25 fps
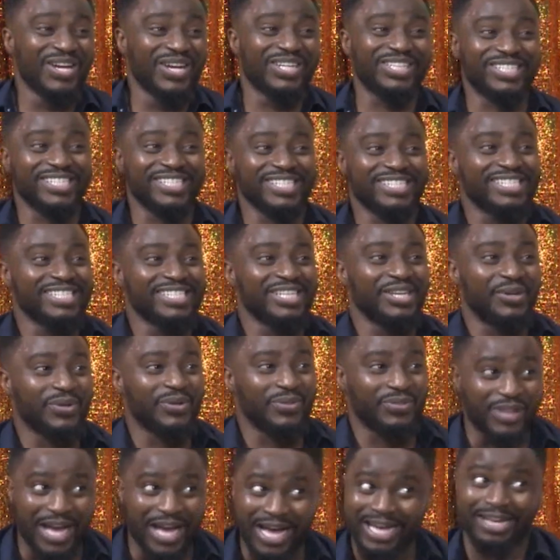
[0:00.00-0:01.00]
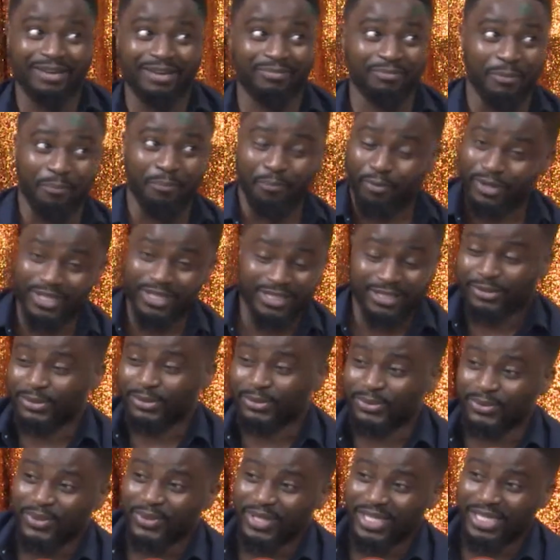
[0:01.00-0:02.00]
because, you know, that can be
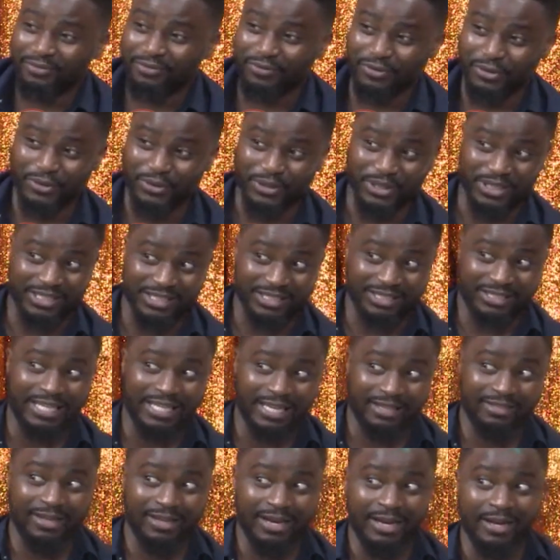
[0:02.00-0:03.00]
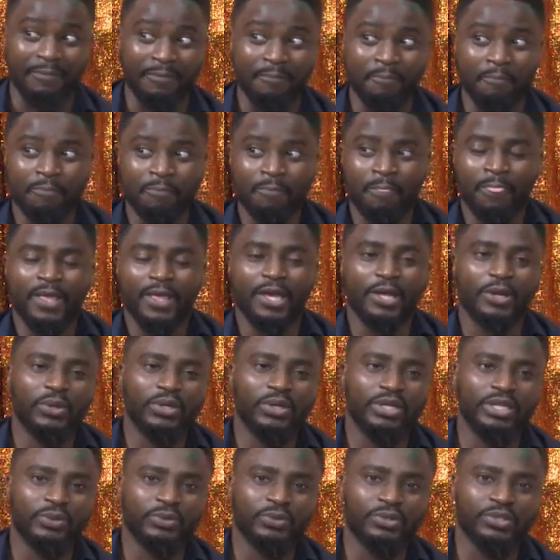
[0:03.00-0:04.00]
political if you don't understand that. You
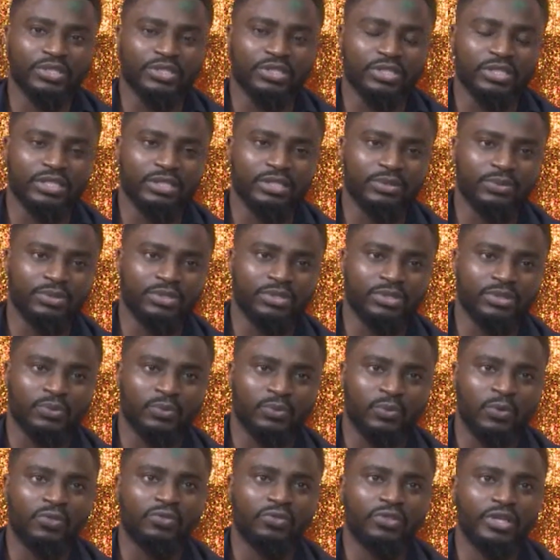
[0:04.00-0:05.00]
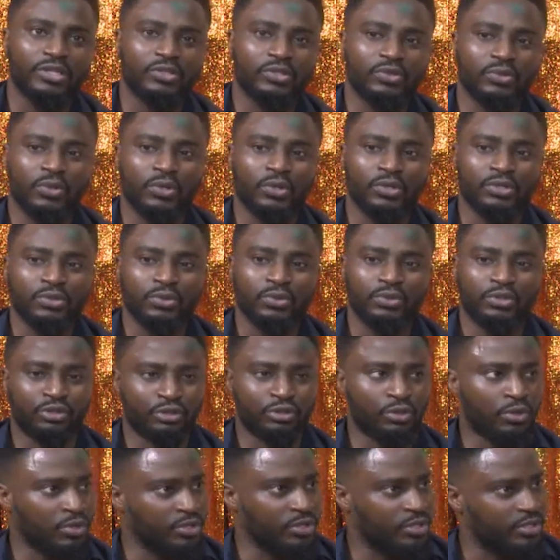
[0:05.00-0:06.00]
know, it was one thing to also
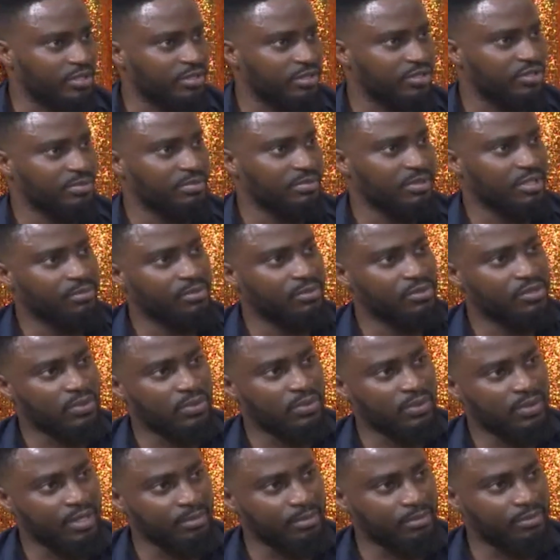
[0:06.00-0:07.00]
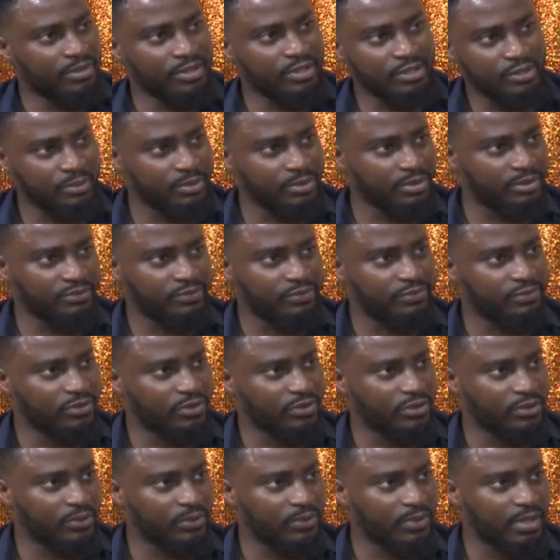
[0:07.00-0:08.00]
trust, to be able to collaborate with,
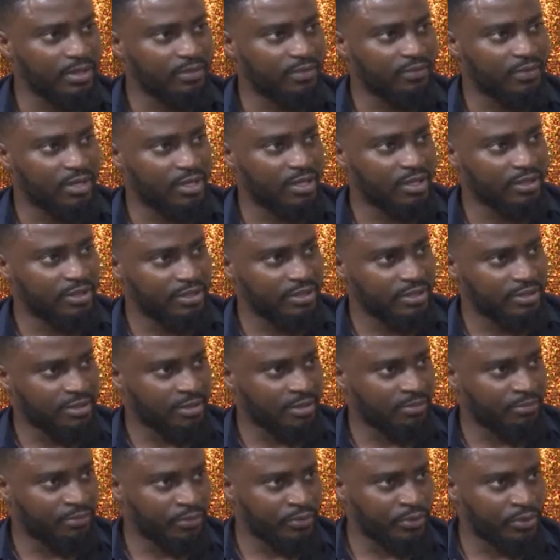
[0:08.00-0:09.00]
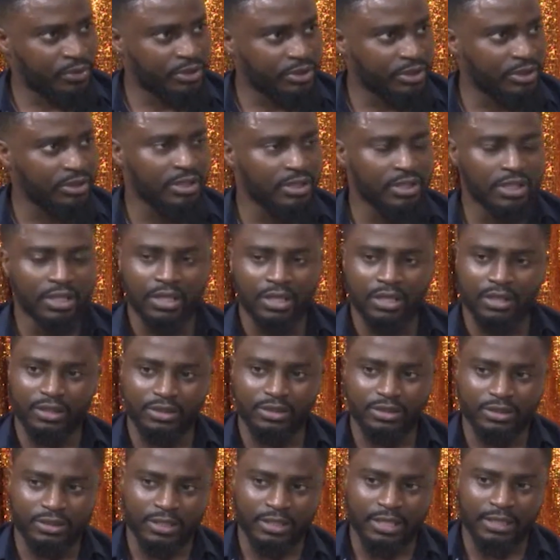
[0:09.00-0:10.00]
you know, another artist abroad,
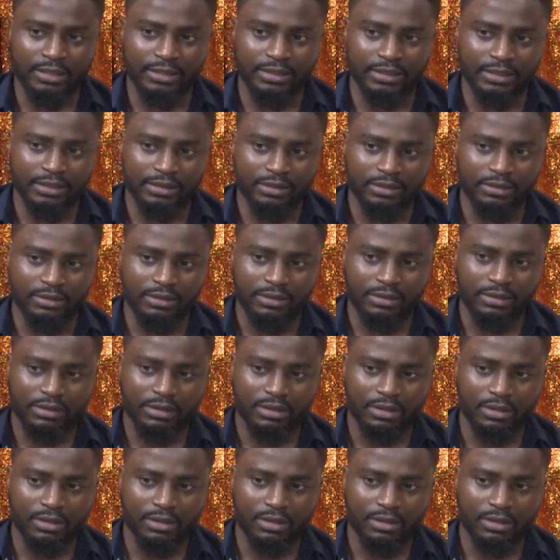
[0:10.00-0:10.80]
understanding